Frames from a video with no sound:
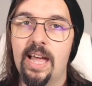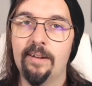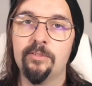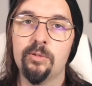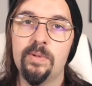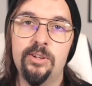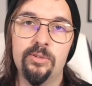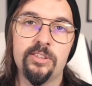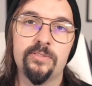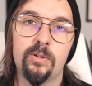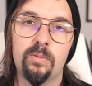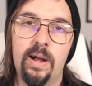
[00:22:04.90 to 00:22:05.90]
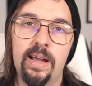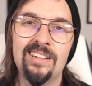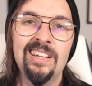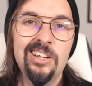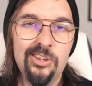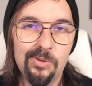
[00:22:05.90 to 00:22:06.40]
after we do this for a while,
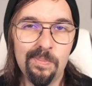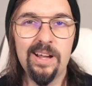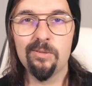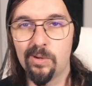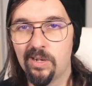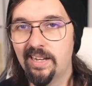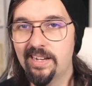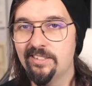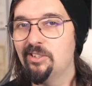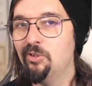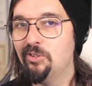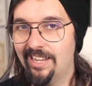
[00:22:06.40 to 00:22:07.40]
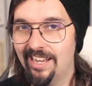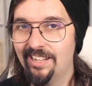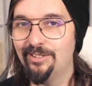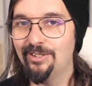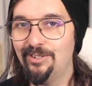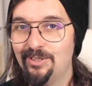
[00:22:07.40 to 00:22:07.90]
you might realize that you tend
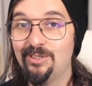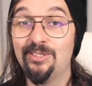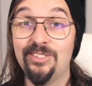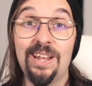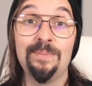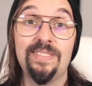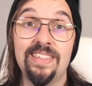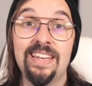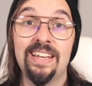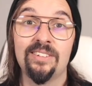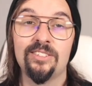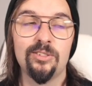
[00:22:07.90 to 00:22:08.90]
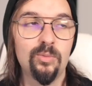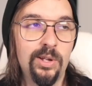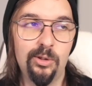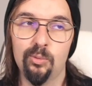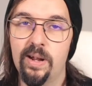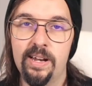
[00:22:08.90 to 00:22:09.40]
to do the same things when
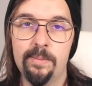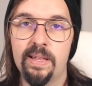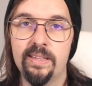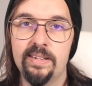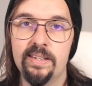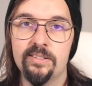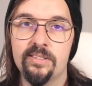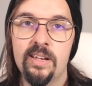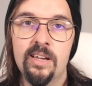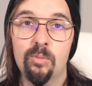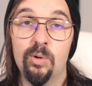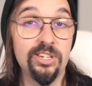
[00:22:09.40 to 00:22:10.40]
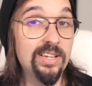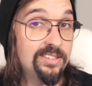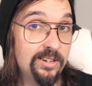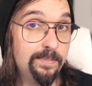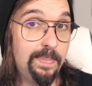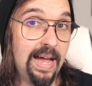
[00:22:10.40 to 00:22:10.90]
you're writing melodies, which
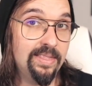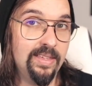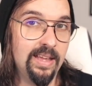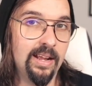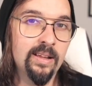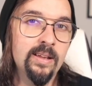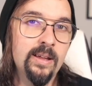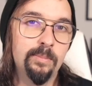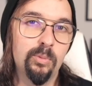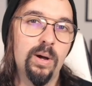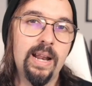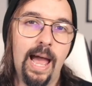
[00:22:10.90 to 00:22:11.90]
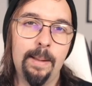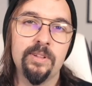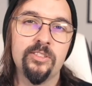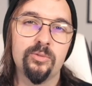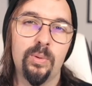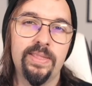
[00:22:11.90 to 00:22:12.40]
isn't a bad thing, but what
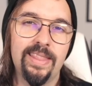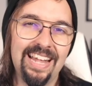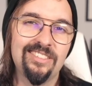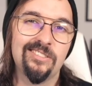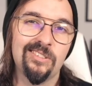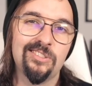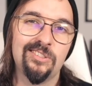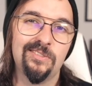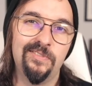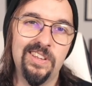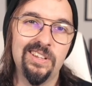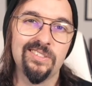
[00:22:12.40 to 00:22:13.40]
happens when that starts to feel